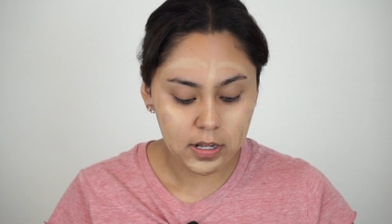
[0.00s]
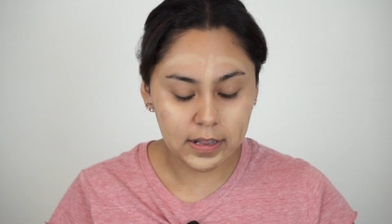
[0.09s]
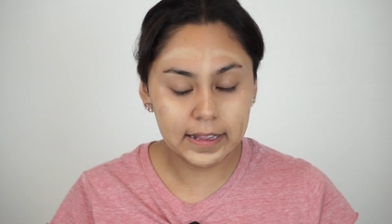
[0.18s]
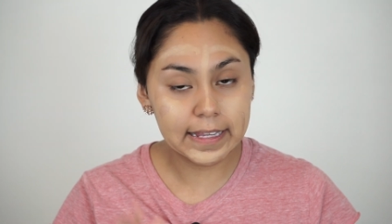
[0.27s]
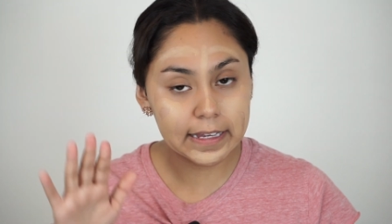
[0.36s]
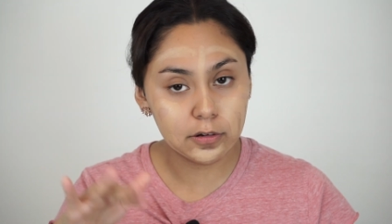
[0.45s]

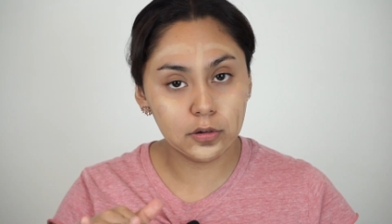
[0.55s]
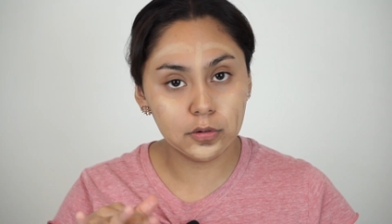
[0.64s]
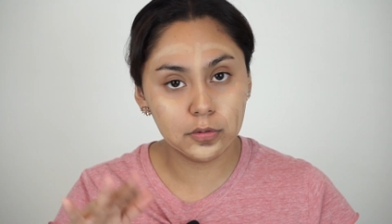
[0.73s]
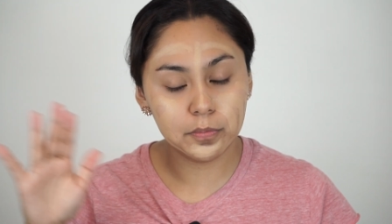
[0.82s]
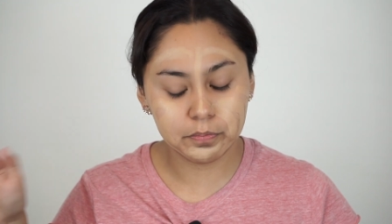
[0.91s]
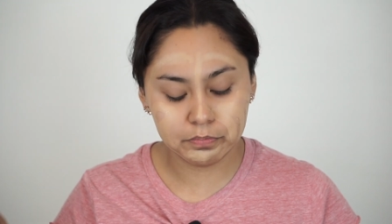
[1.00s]

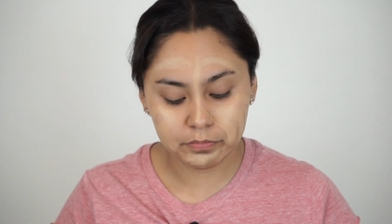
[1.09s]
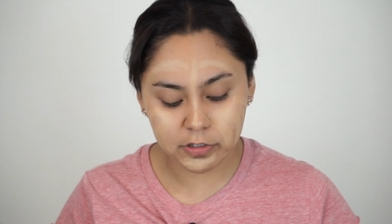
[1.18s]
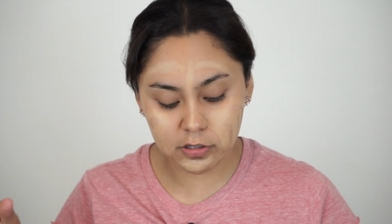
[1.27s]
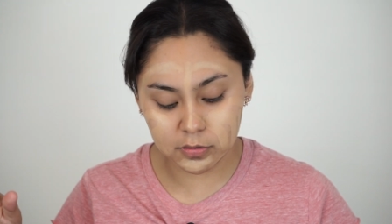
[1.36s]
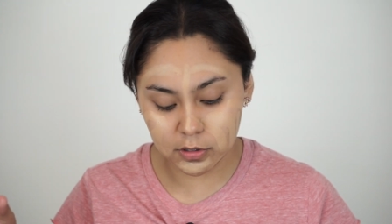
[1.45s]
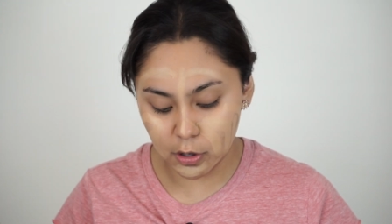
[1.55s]
little
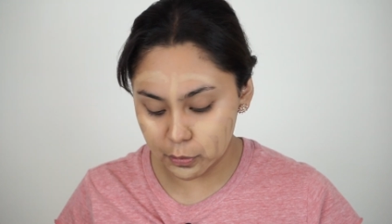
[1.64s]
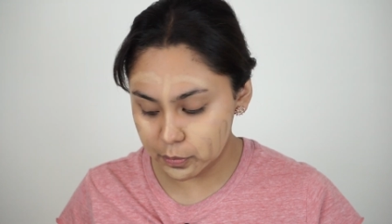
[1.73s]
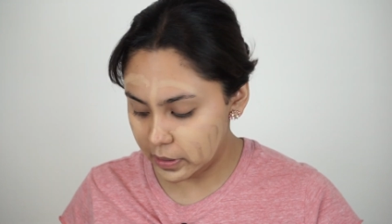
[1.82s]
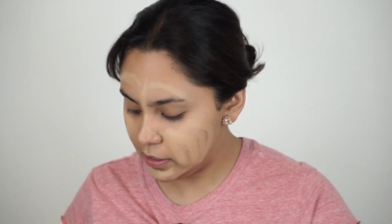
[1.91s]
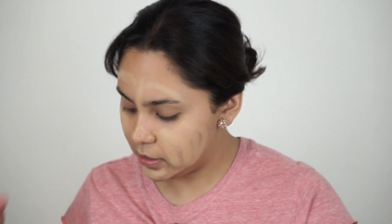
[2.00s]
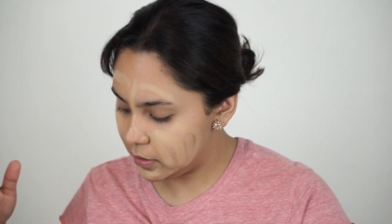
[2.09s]
to no
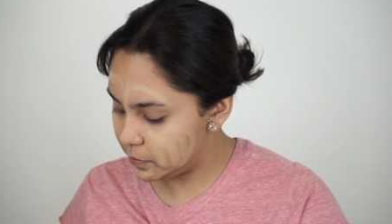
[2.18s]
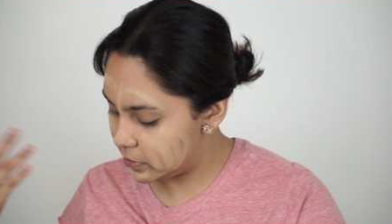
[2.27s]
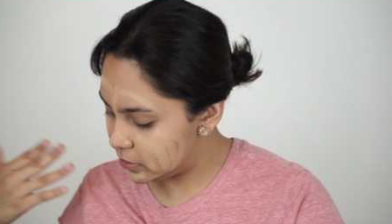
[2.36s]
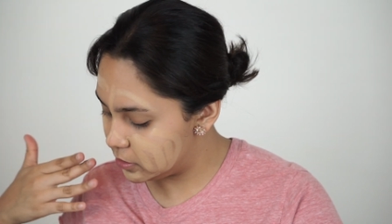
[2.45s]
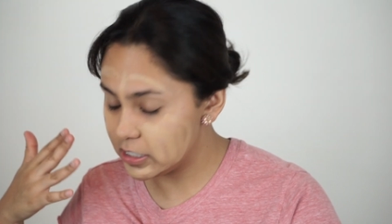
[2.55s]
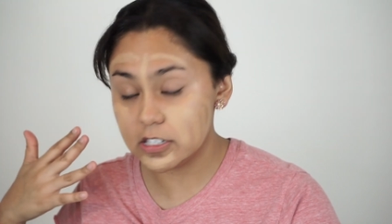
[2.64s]
makeup,
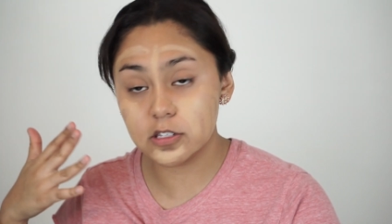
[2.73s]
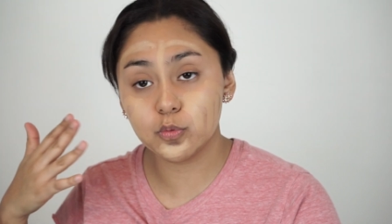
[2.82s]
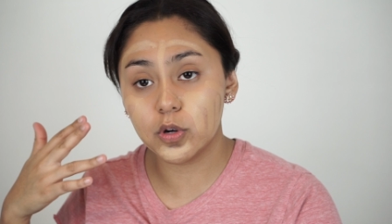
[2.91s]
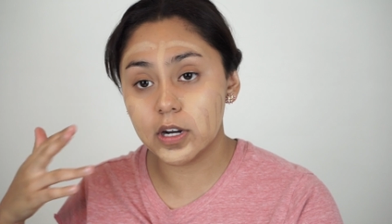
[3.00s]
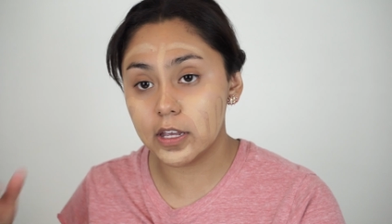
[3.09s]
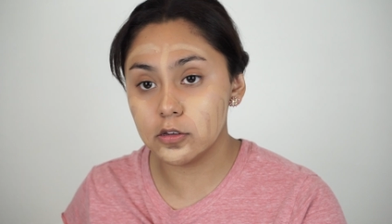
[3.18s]
this is
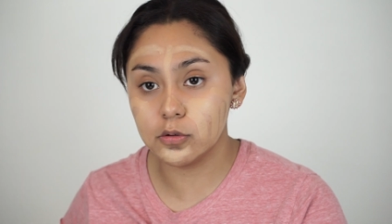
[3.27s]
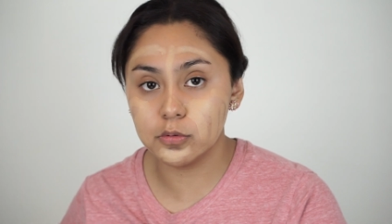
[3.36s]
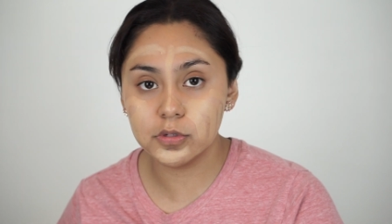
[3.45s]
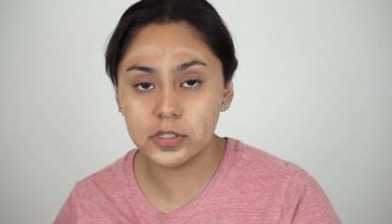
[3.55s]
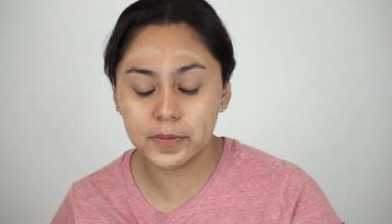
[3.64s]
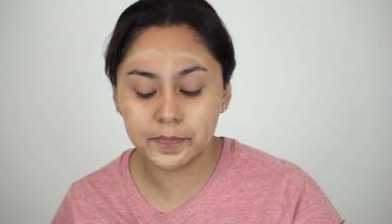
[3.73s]
what I
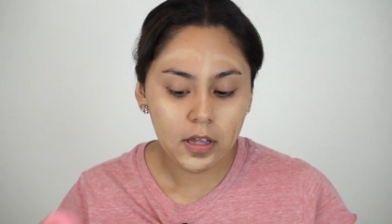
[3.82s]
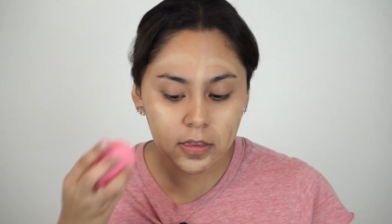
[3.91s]
use.